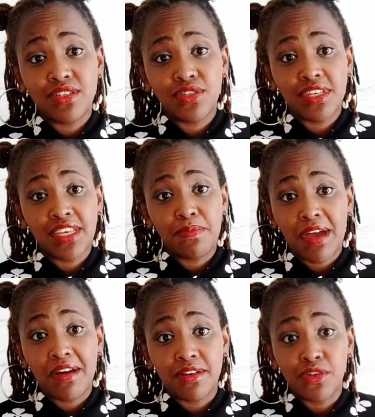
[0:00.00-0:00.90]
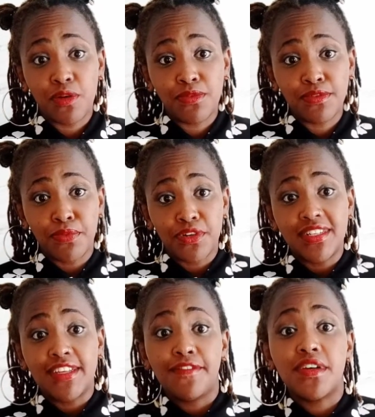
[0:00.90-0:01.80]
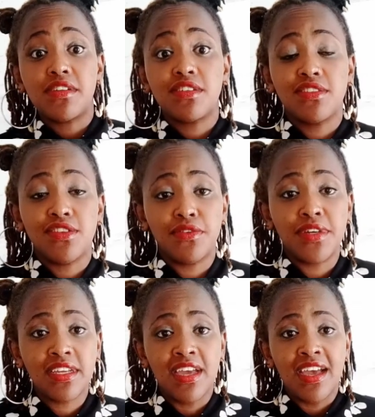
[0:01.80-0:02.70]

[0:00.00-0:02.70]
to keep our normal bodily functions going,